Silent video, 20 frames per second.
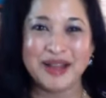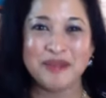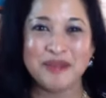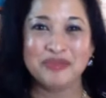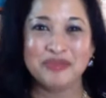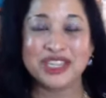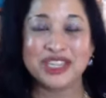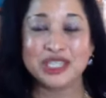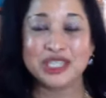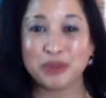
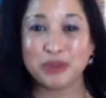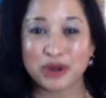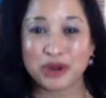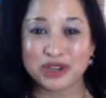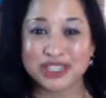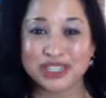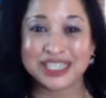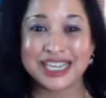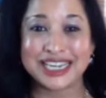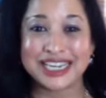This
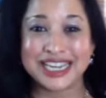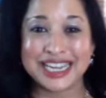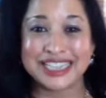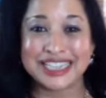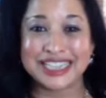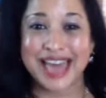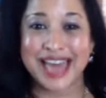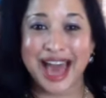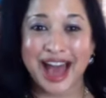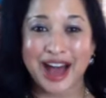person
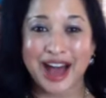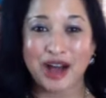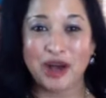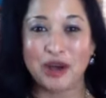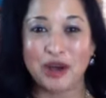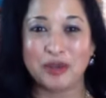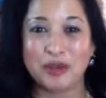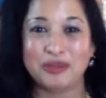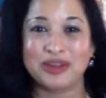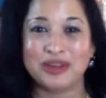needs
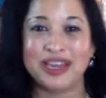help.